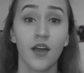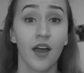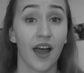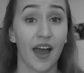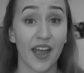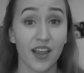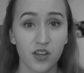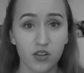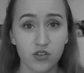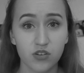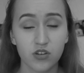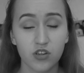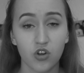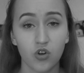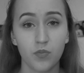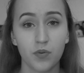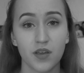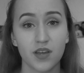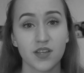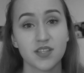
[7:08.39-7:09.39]
I couldn't go
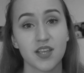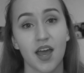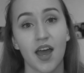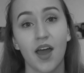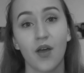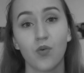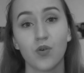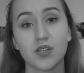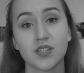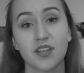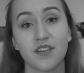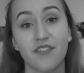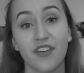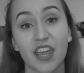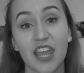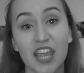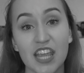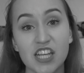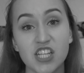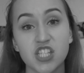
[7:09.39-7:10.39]
because I was on
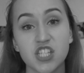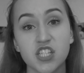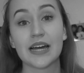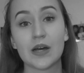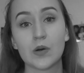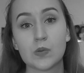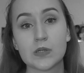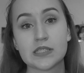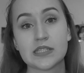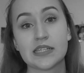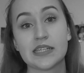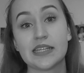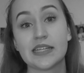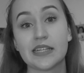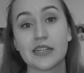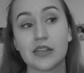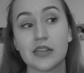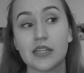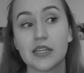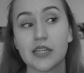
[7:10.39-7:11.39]
vacation. I was in
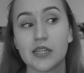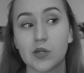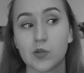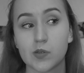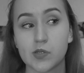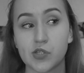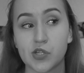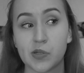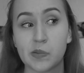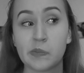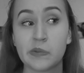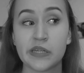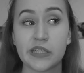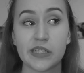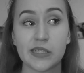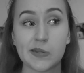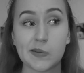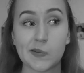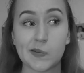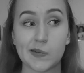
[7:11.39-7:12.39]
Italy or
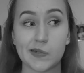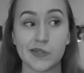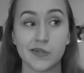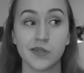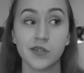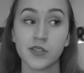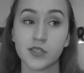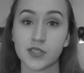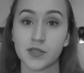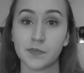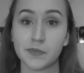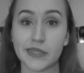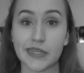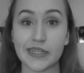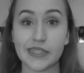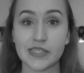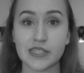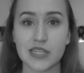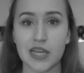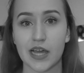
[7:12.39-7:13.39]
Germany or
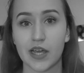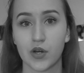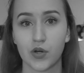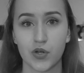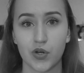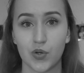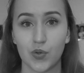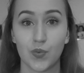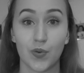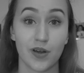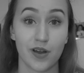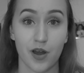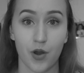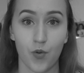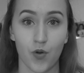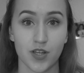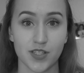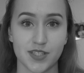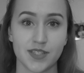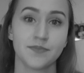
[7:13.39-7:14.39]
someplace, I don't know where I
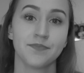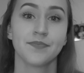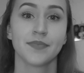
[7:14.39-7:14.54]
was.